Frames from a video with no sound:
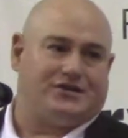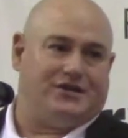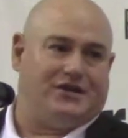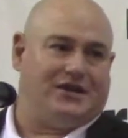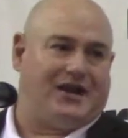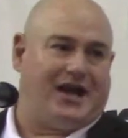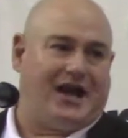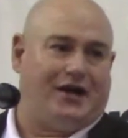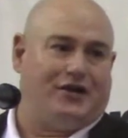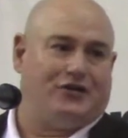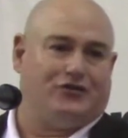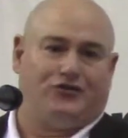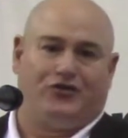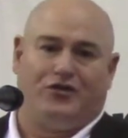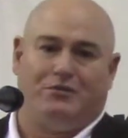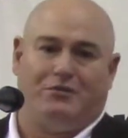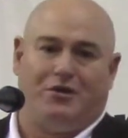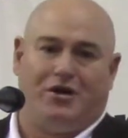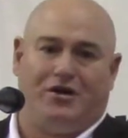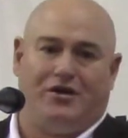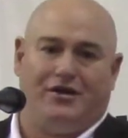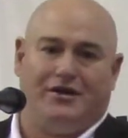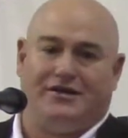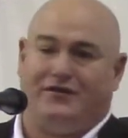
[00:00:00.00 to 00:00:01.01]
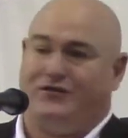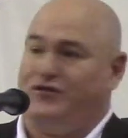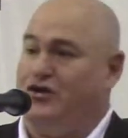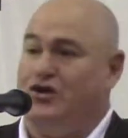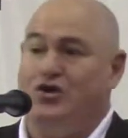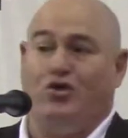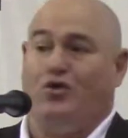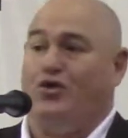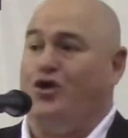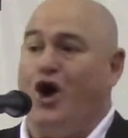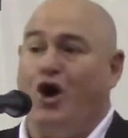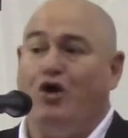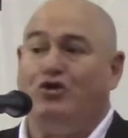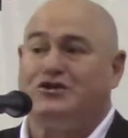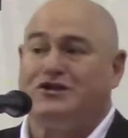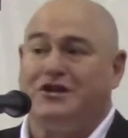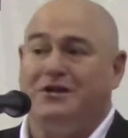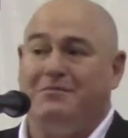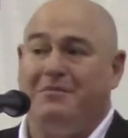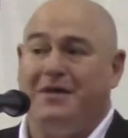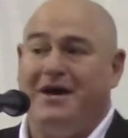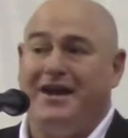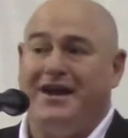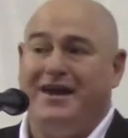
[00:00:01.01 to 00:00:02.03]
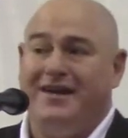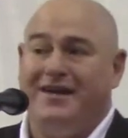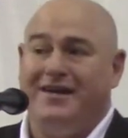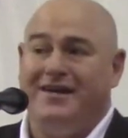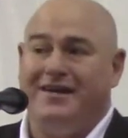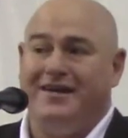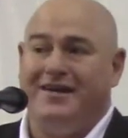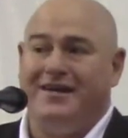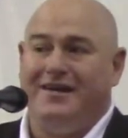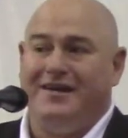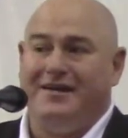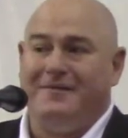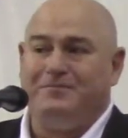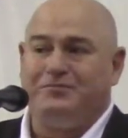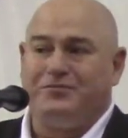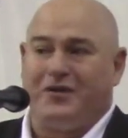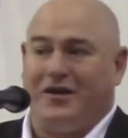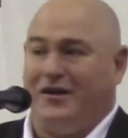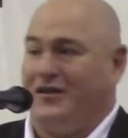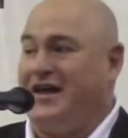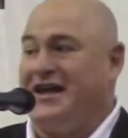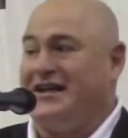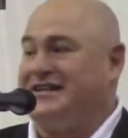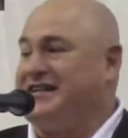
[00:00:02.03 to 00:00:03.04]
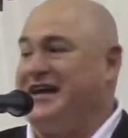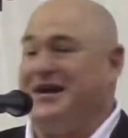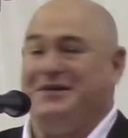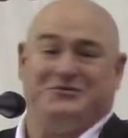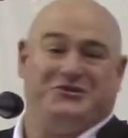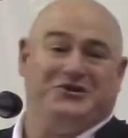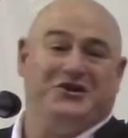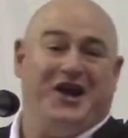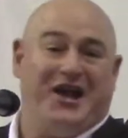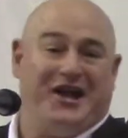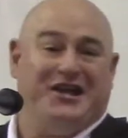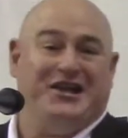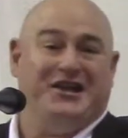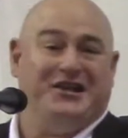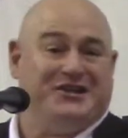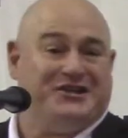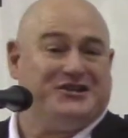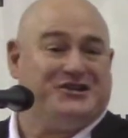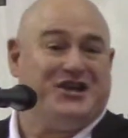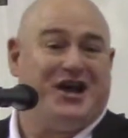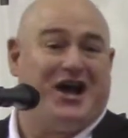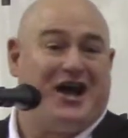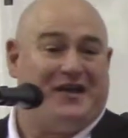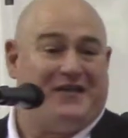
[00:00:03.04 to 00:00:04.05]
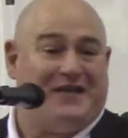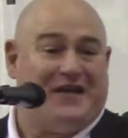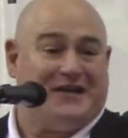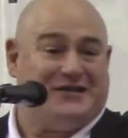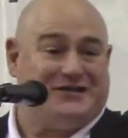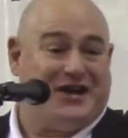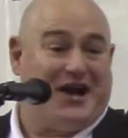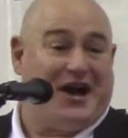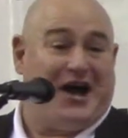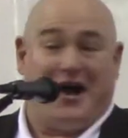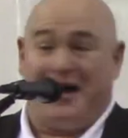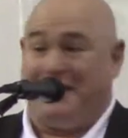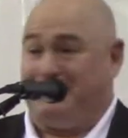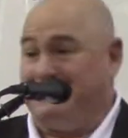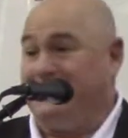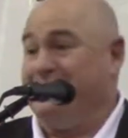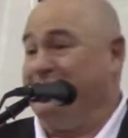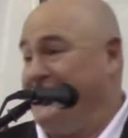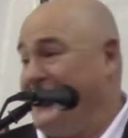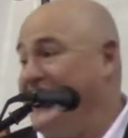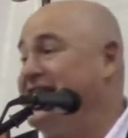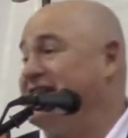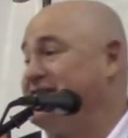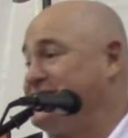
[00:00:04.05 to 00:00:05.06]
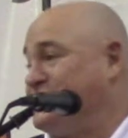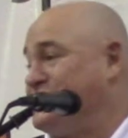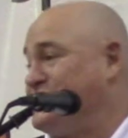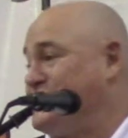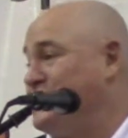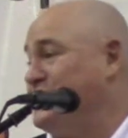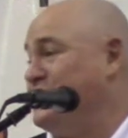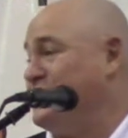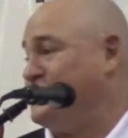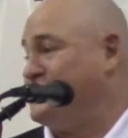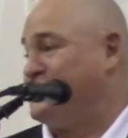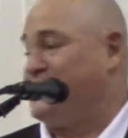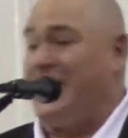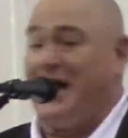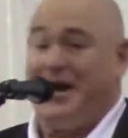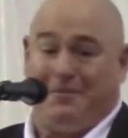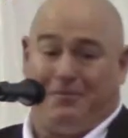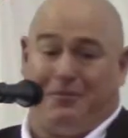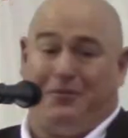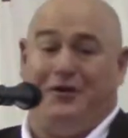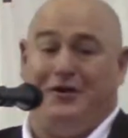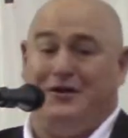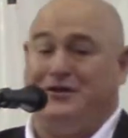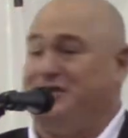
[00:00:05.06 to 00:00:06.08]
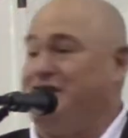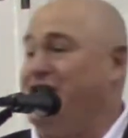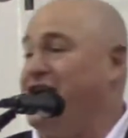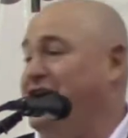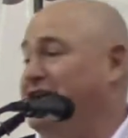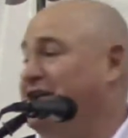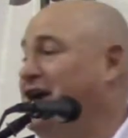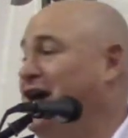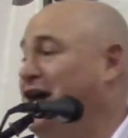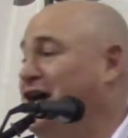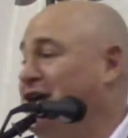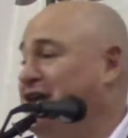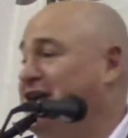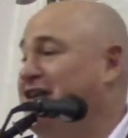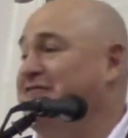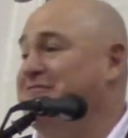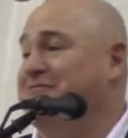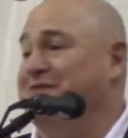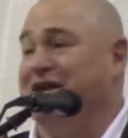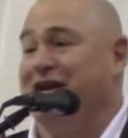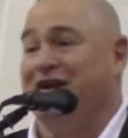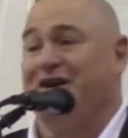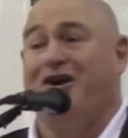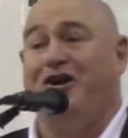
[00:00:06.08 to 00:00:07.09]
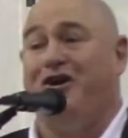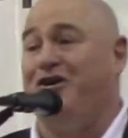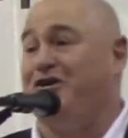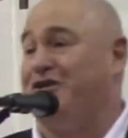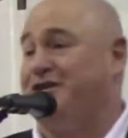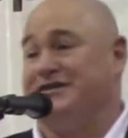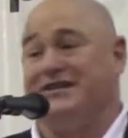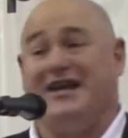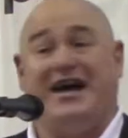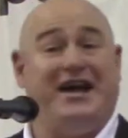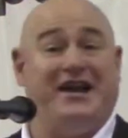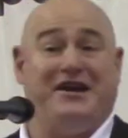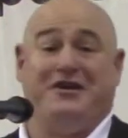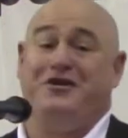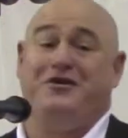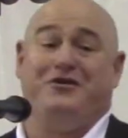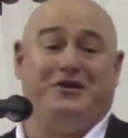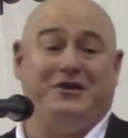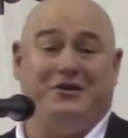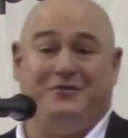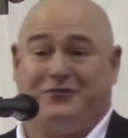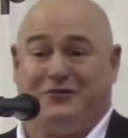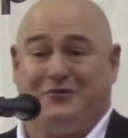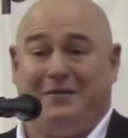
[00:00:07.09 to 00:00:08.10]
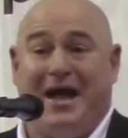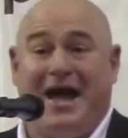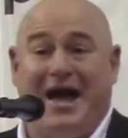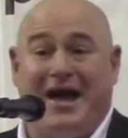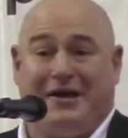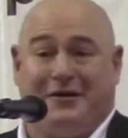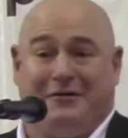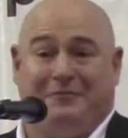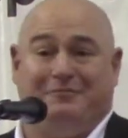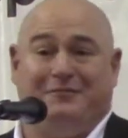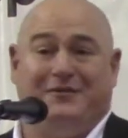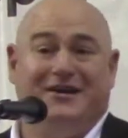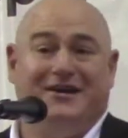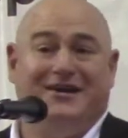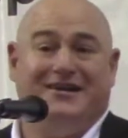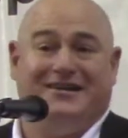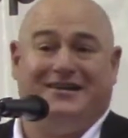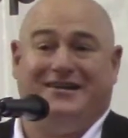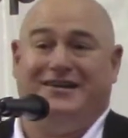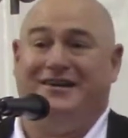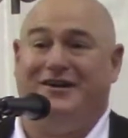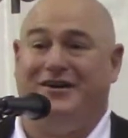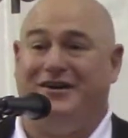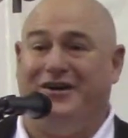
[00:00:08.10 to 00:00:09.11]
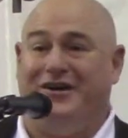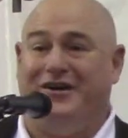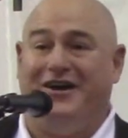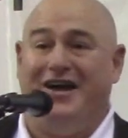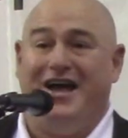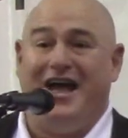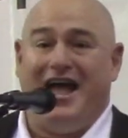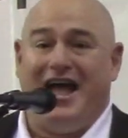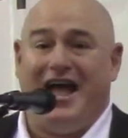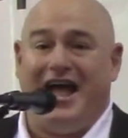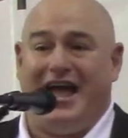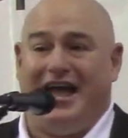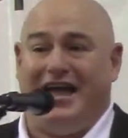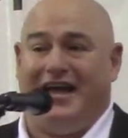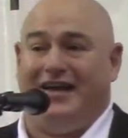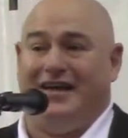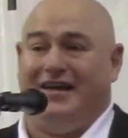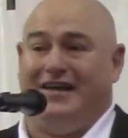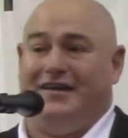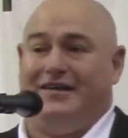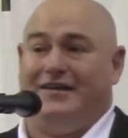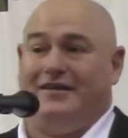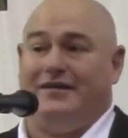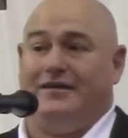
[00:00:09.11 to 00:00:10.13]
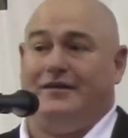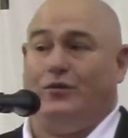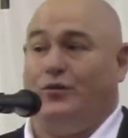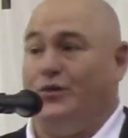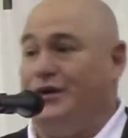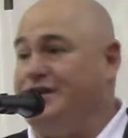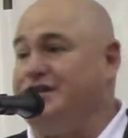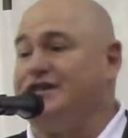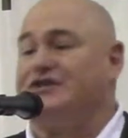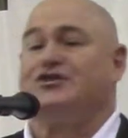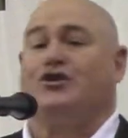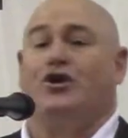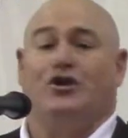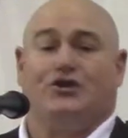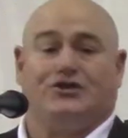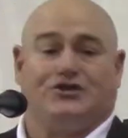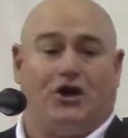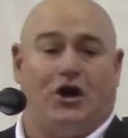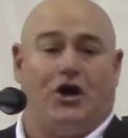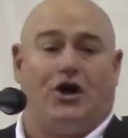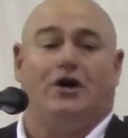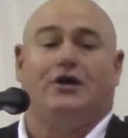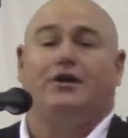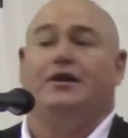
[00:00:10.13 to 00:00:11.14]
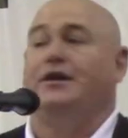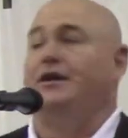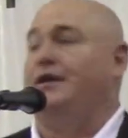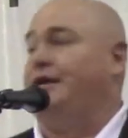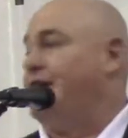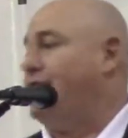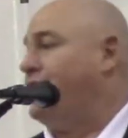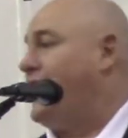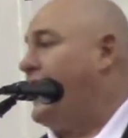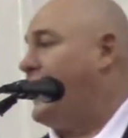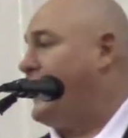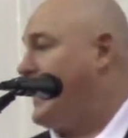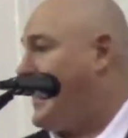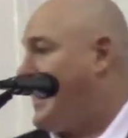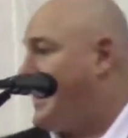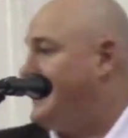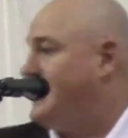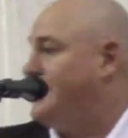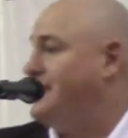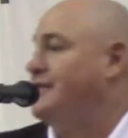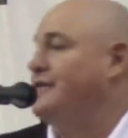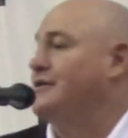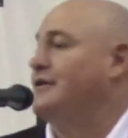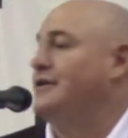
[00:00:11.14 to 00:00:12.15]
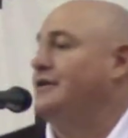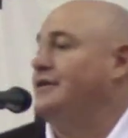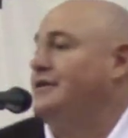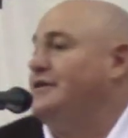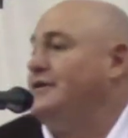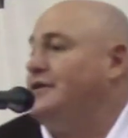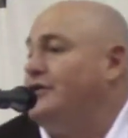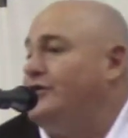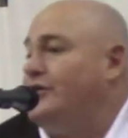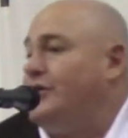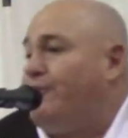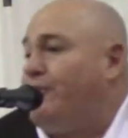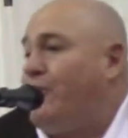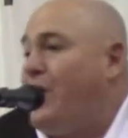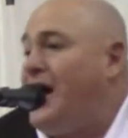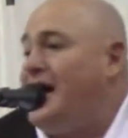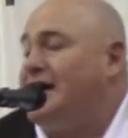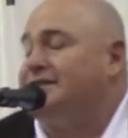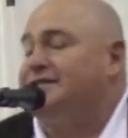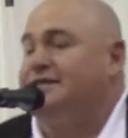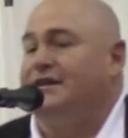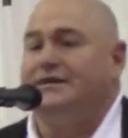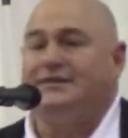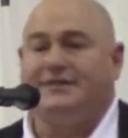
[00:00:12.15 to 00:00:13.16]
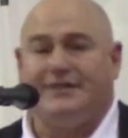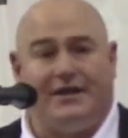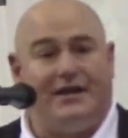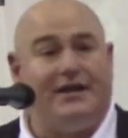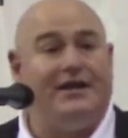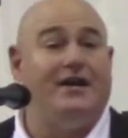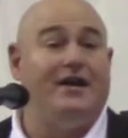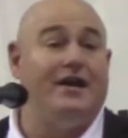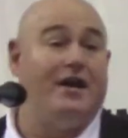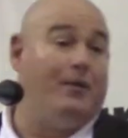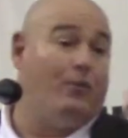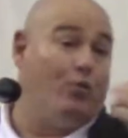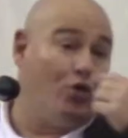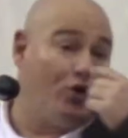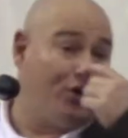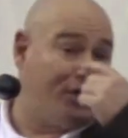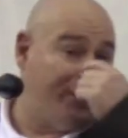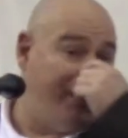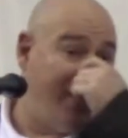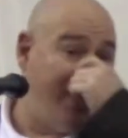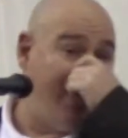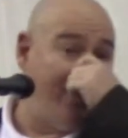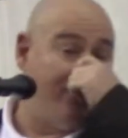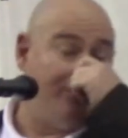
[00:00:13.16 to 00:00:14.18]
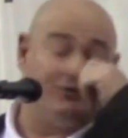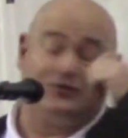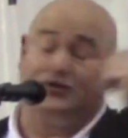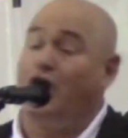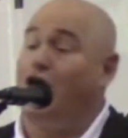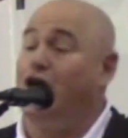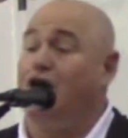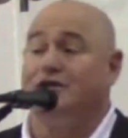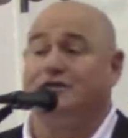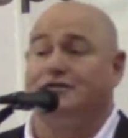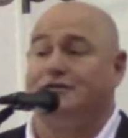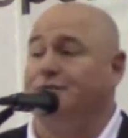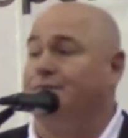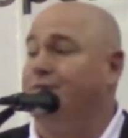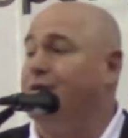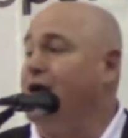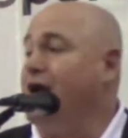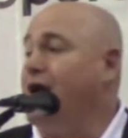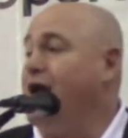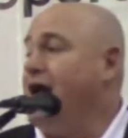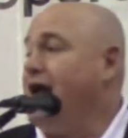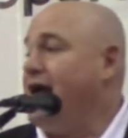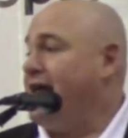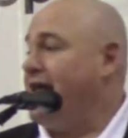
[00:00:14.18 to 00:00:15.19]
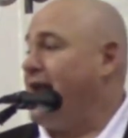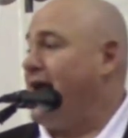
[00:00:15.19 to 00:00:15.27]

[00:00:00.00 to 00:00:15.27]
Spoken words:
in college football, if you don't know somebody, a lot of times you're not getting a shot at that job. I mean, that's the truth. So I appreciate Doug giving me a call because I didn't know him from Adam, you know. And we just started talking, and I got into the process, and it ended up working out. It was awesome. And